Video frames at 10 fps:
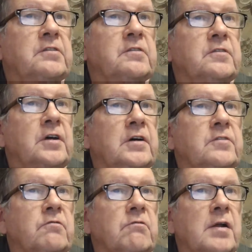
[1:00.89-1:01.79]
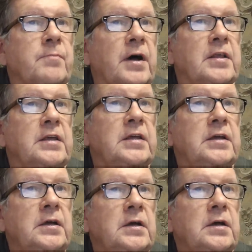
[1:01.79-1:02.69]
exercise run by the
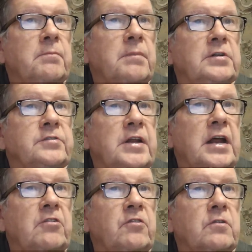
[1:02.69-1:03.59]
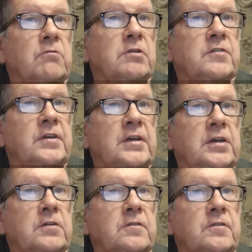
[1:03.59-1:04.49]
multinational risk
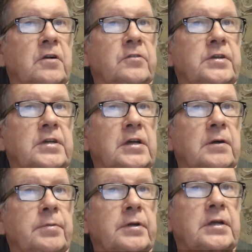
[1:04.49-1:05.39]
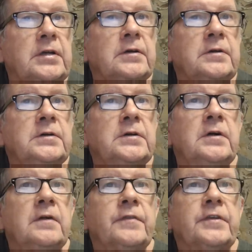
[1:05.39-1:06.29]
consulting company.
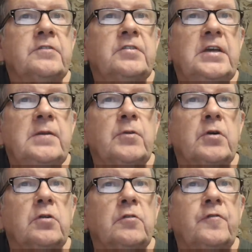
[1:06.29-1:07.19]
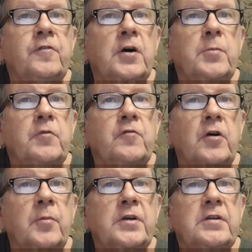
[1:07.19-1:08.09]
The team were all
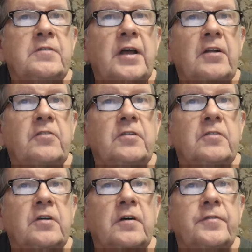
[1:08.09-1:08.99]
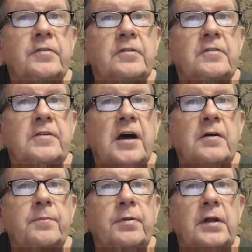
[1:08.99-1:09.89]
former intelligence officers
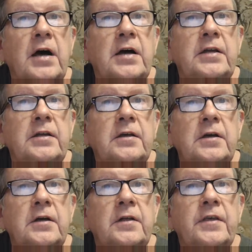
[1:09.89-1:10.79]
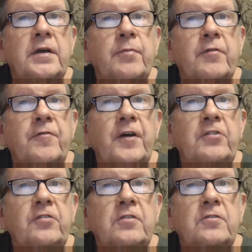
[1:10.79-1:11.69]
now applying their
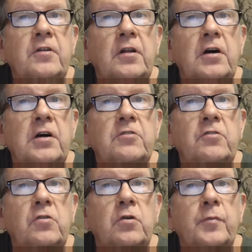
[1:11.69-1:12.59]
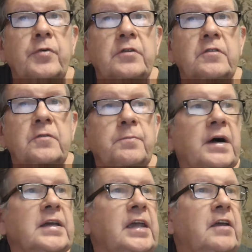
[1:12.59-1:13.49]
profession to large corporates
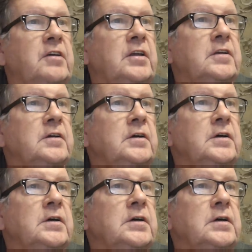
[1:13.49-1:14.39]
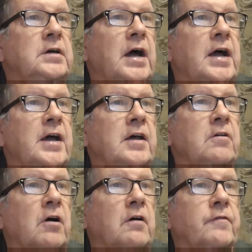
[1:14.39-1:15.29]
by getting
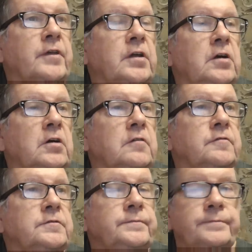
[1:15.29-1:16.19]
ahead of the curve.